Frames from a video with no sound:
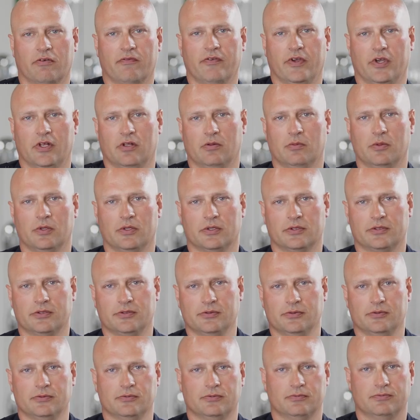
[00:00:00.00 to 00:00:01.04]
available
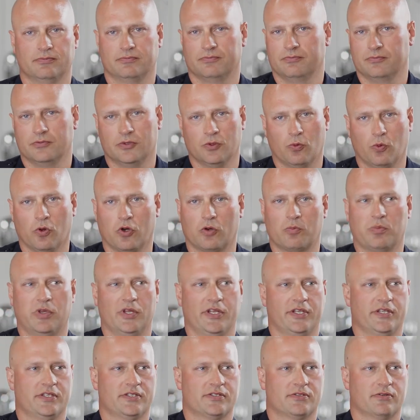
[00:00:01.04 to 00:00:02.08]
to the
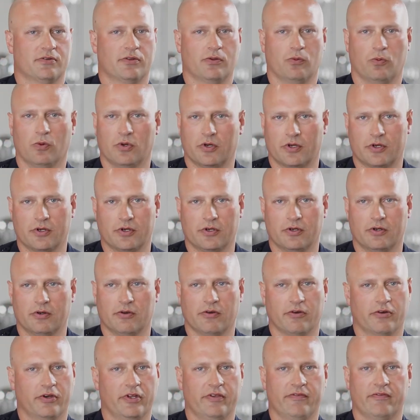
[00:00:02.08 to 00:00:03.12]
workplace or the worker
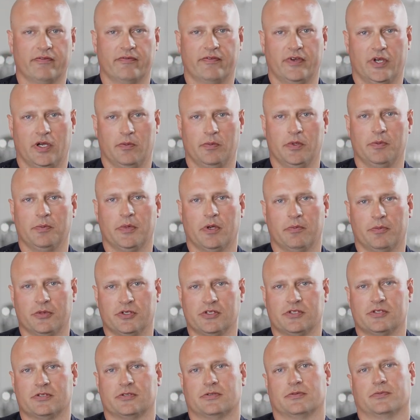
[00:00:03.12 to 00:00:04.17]
or even family members.